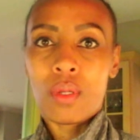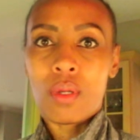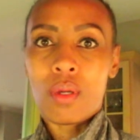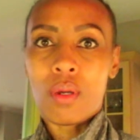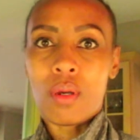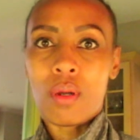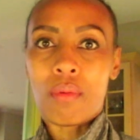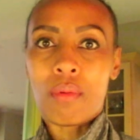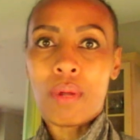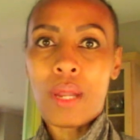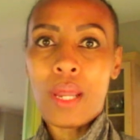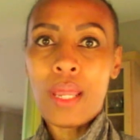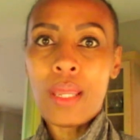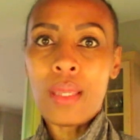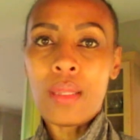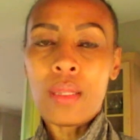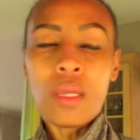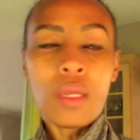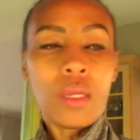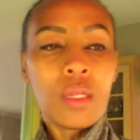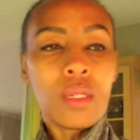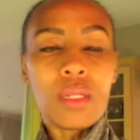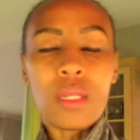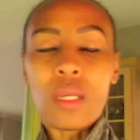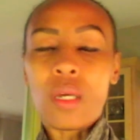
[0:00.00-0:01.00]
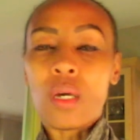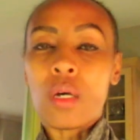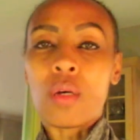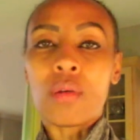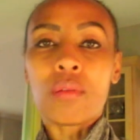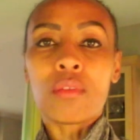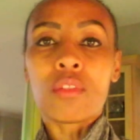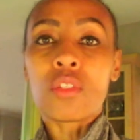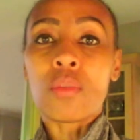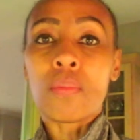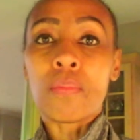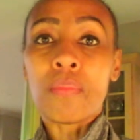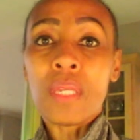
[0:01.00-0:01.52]
All right. Now,
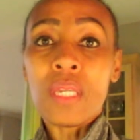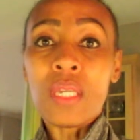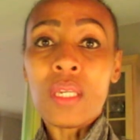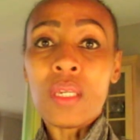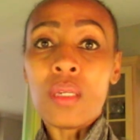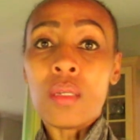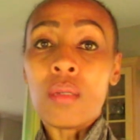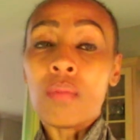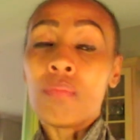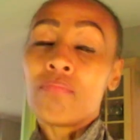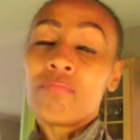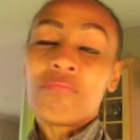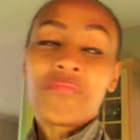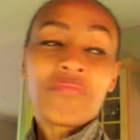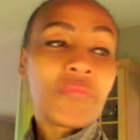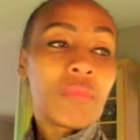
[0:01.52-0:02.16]
to me,